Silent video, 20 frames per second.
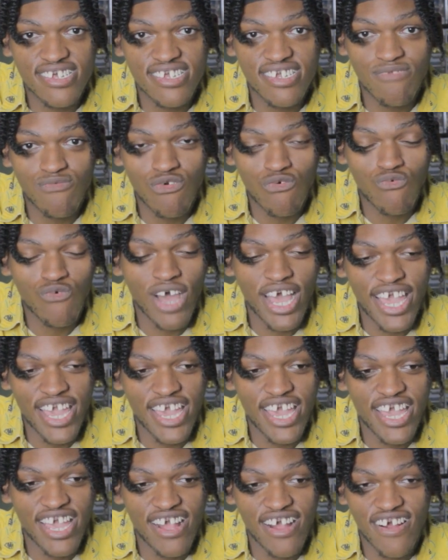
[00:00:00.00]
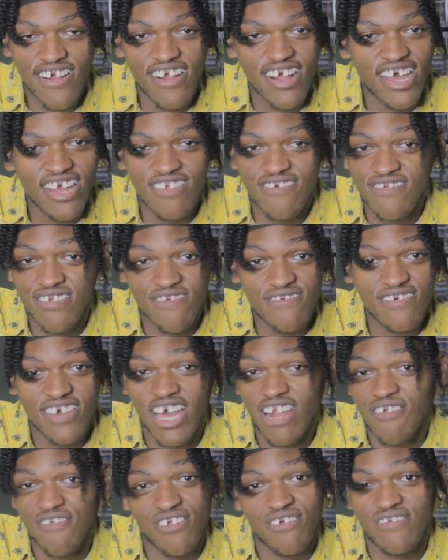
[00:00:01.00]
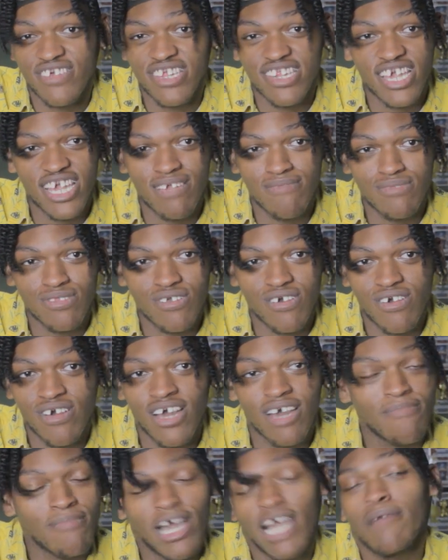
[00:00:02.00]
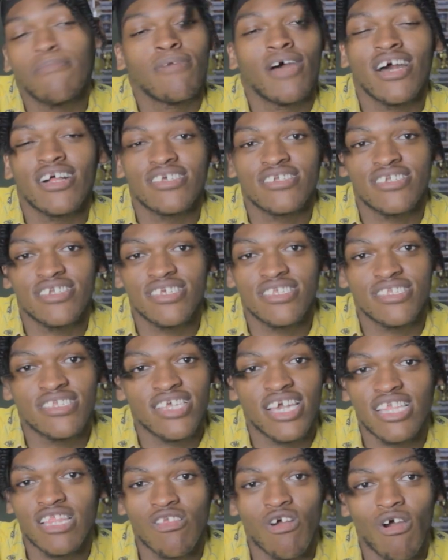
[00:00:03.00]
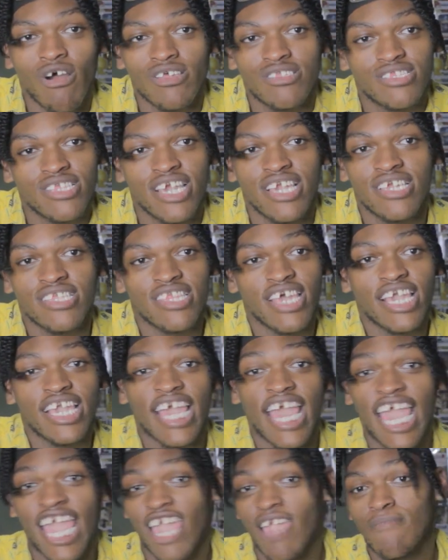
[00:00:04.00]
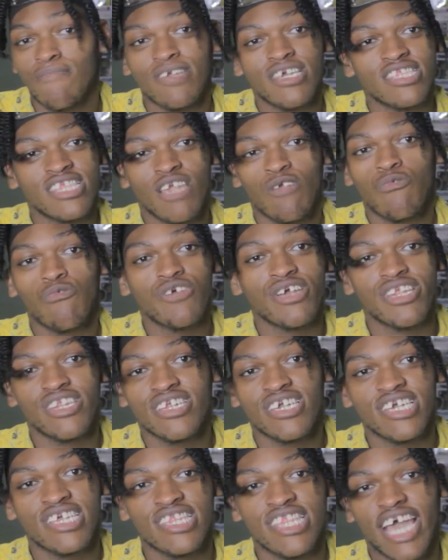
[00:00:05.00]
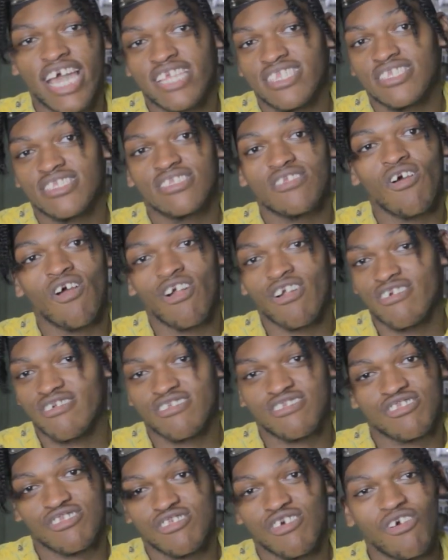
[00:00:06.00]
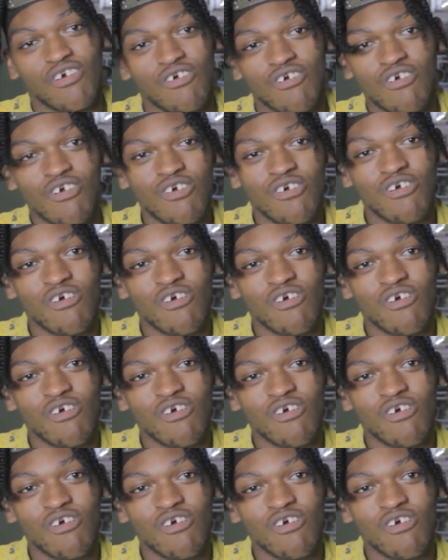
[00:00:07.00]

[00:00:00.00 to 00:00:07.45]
With white hair. I don't know their names, y'all. My apologies. They lost. They came and they went in that arc. So